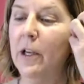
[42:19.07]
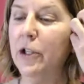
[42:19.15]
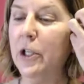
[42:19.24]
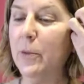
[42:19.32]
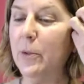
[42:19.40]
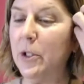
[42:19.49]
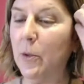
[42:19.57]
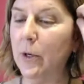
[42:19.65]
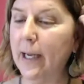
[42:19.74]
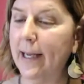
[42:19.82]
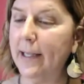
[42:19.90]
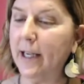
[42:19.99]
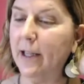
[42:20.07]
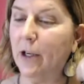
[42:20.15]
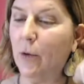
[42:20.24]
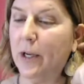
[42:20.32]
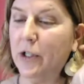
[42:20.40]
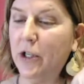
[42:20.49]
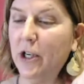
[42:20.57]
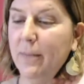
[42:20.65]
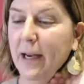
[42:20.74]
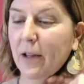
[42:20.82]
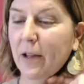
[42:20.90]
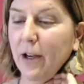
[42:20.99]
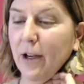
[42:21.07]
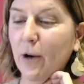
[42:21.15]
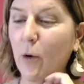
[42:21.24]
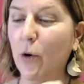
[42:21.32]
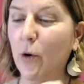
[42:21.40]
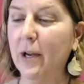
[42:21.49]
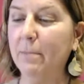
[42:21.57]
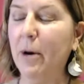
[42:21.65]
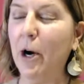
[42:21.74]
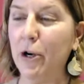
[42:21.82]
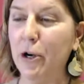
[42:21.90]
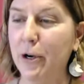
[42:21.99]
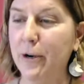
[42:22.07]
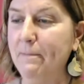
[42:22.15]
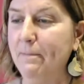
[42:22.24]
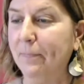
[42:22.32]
She was the one asking the question about the hoarding partner.